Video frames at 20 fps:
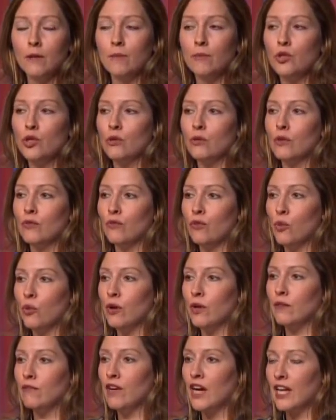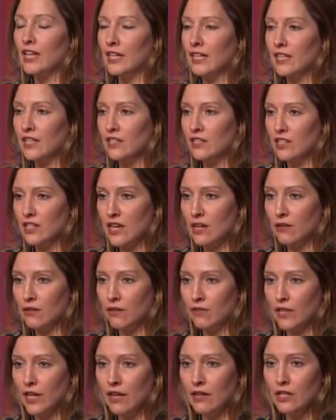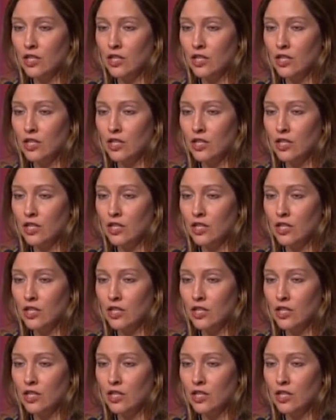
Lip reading: to avoid violating the standard of care.